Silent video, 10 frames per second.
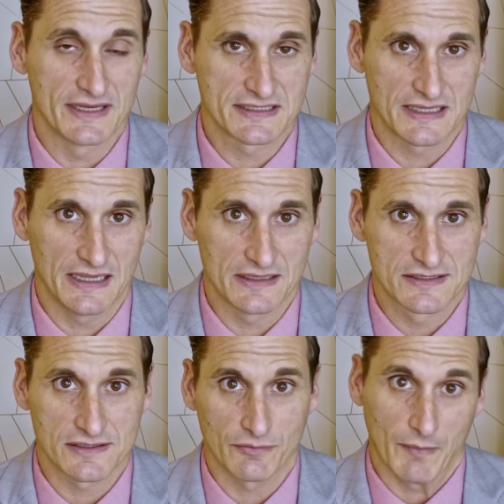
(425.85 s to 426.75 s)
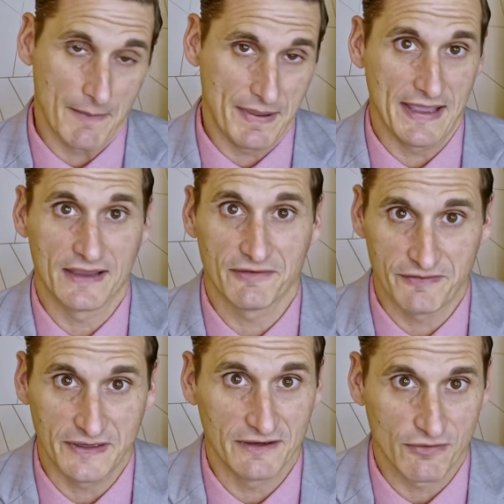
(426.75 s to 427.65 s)
States by paying a
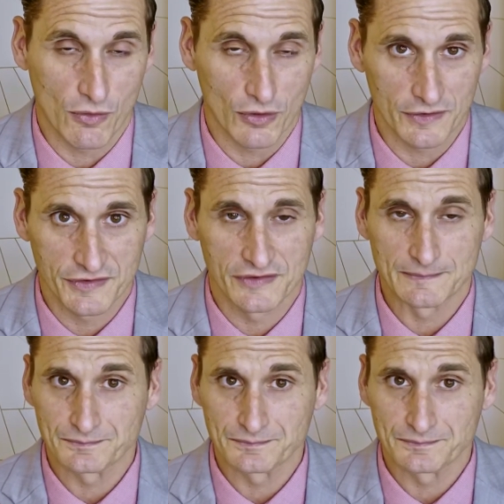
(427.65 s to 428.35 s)
fee, of course,